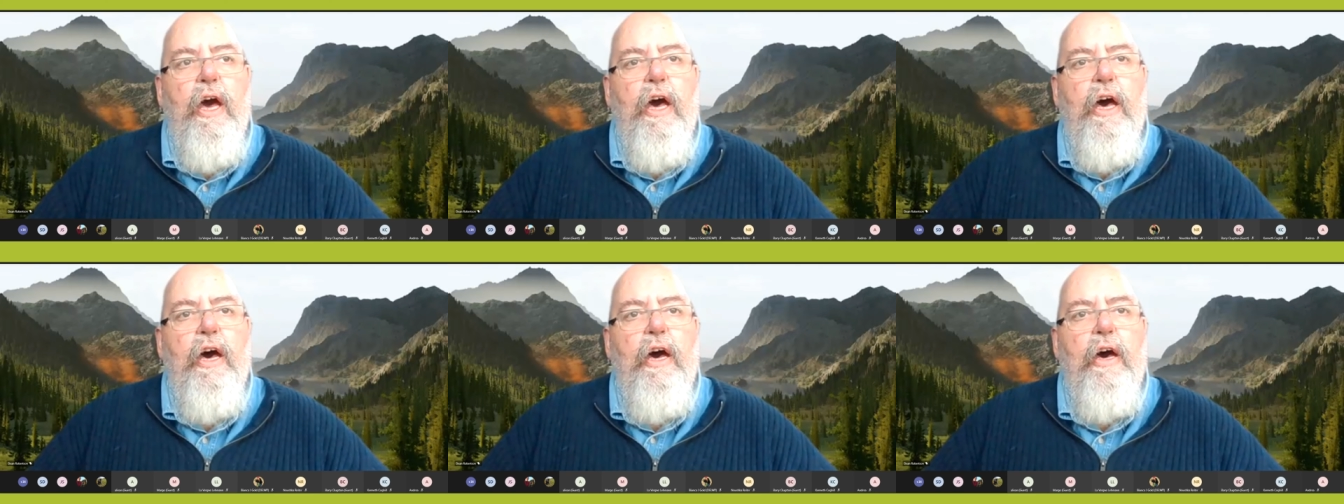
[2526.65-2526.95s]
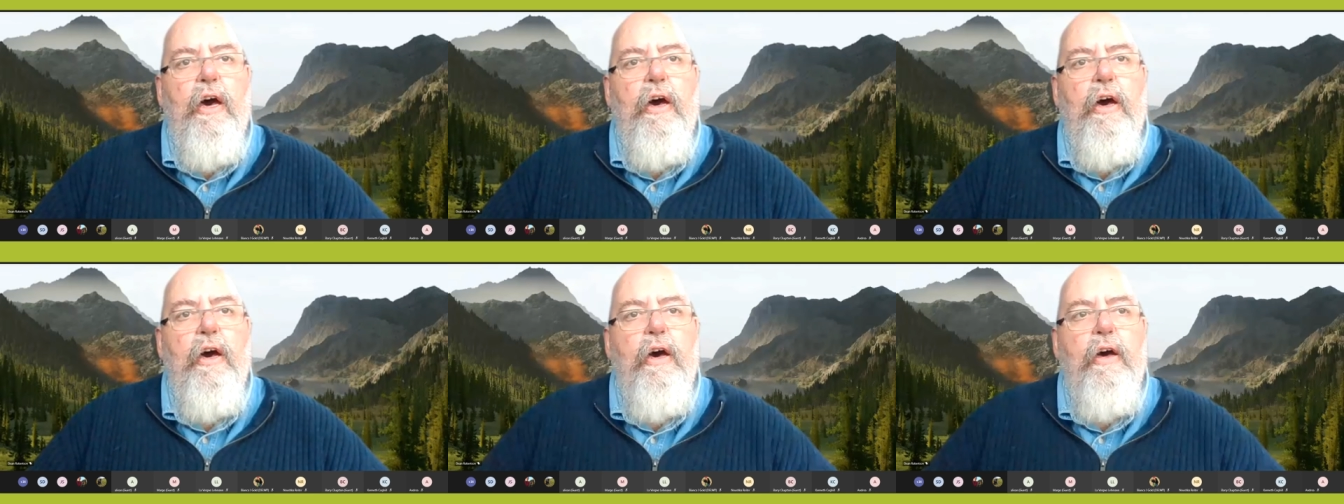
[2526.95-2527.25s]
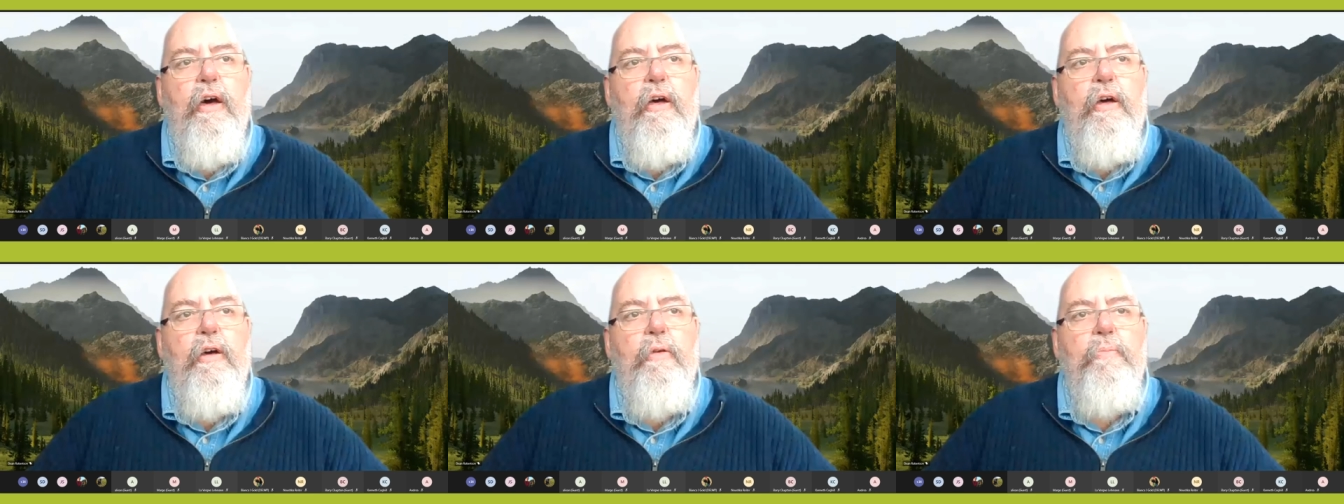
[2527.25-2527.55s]

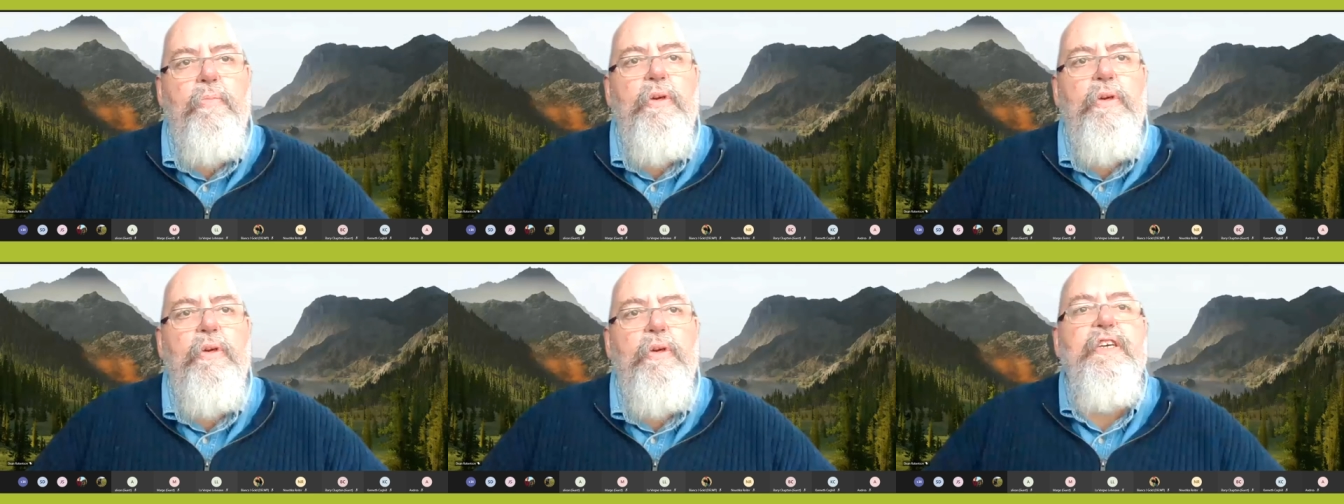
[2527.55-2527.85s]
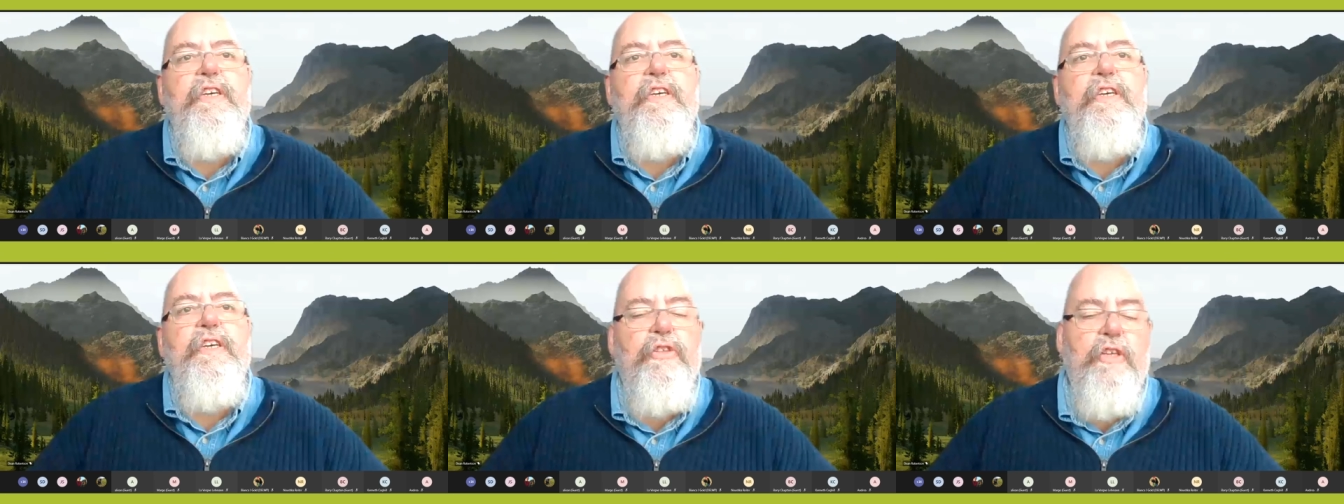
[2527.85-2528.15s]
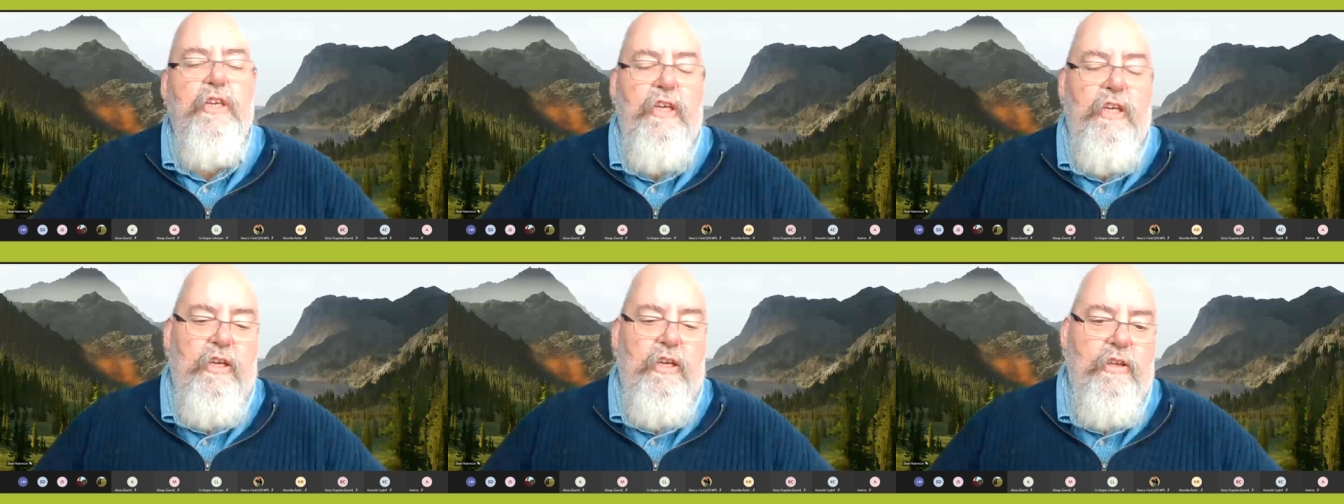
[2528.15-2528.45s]
Uh,
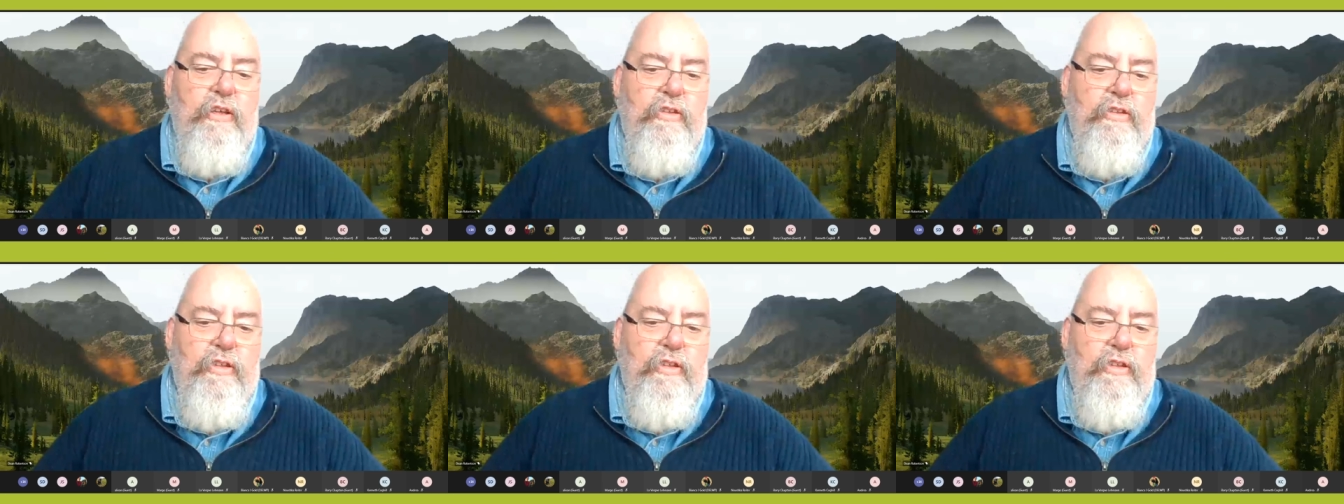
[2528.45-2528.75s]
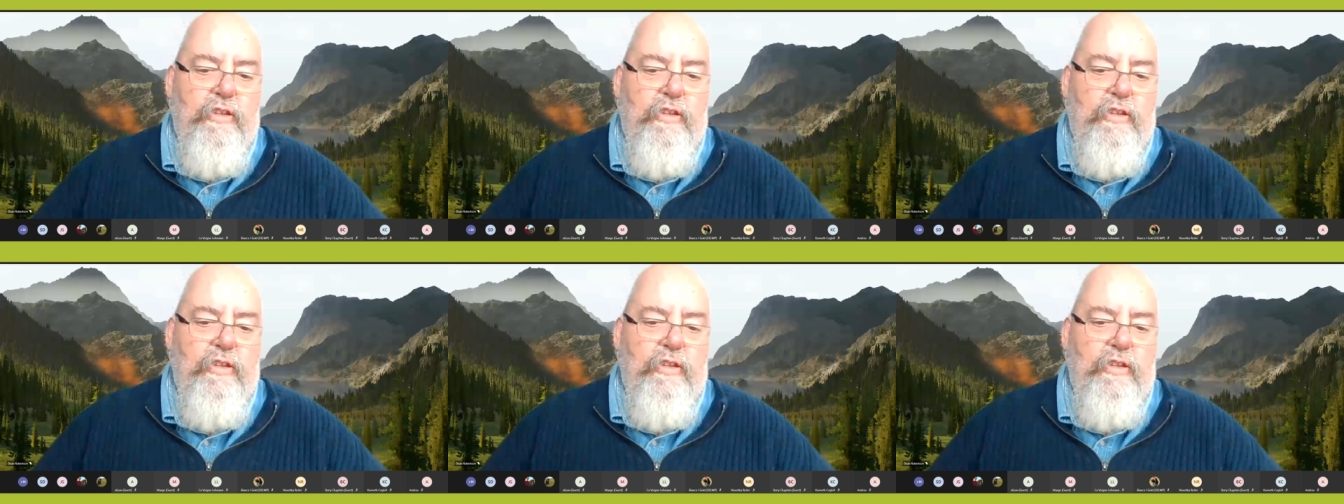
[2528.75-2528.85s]
potentially,